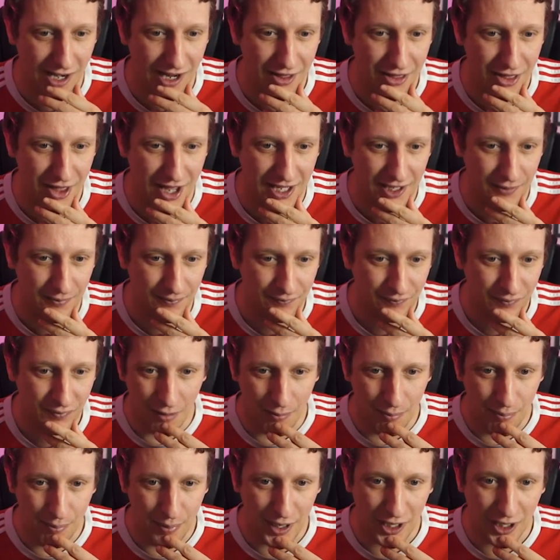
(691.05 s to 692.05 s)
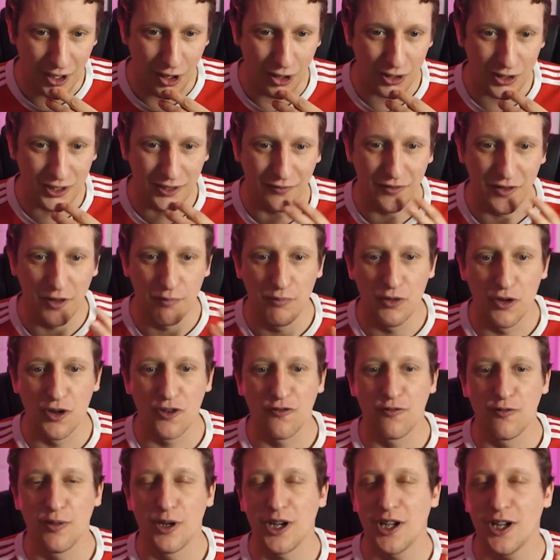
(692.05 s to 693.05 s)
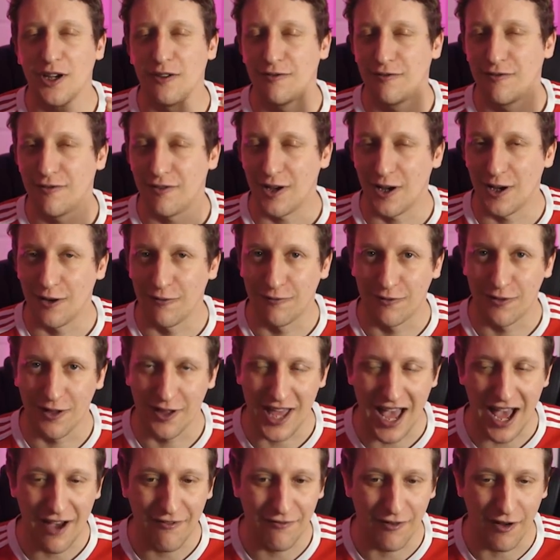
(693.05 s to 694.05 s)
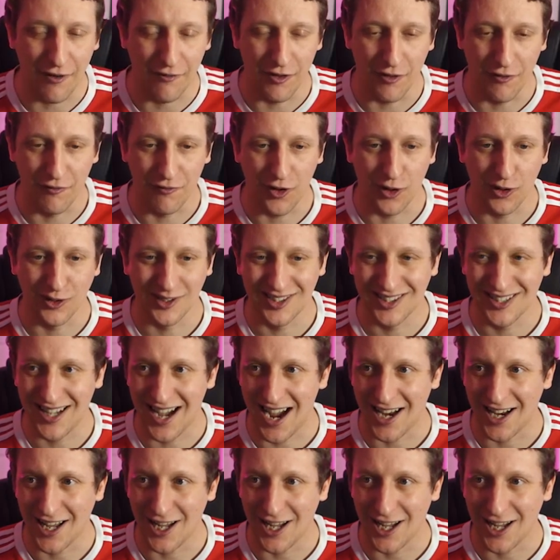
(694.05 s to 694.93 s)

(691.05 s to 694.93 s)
I think because of the movement of the false nine,